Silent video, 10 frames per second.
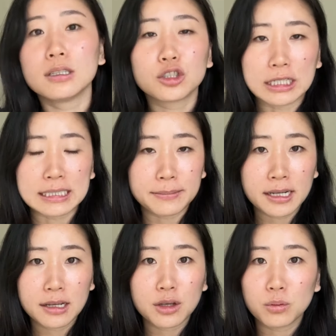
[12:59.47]
Trust
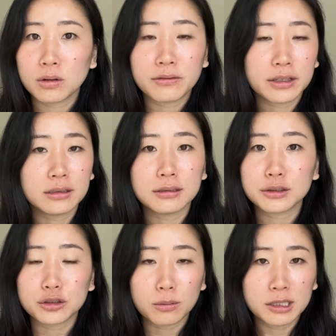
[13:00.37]
me, you will feel
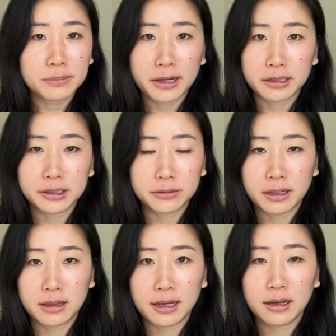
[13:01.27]
so much better
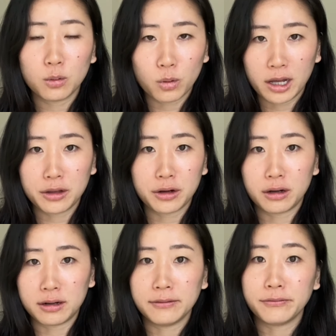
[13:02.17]
doing that while you're on a